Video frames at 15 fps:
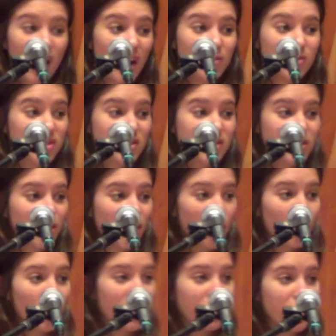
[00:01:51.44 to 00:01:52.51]
I was just a
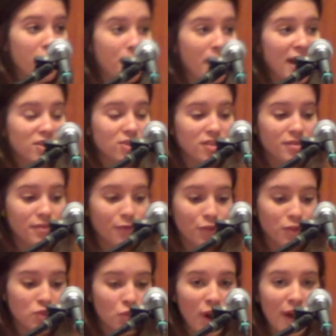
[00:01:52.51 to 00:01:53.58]
girl with a passion
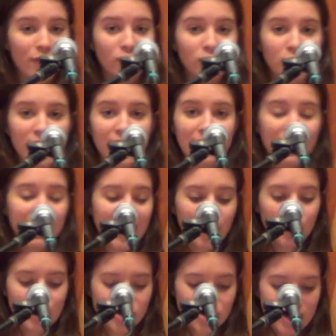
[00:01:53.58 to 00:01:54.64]
for travel and
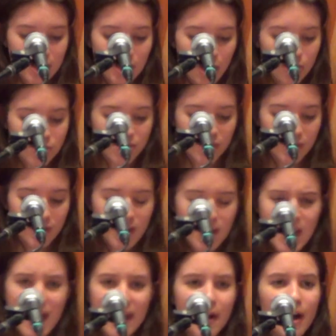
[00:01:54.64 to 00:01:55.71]
language and culture,
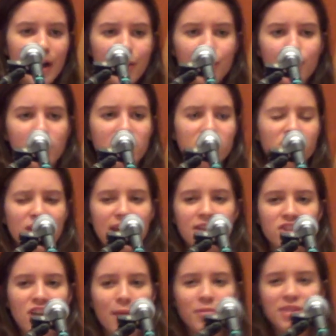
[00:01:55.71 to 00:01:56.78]
and I thought
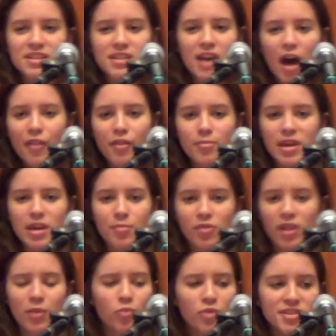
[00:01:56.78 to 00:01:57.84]
exchange happened to other
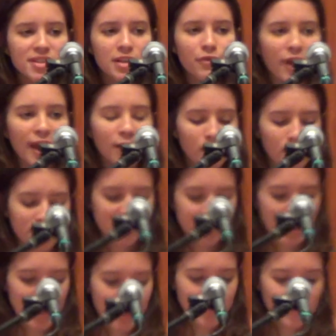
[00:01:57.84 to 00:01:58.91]
people and wasn't available to me.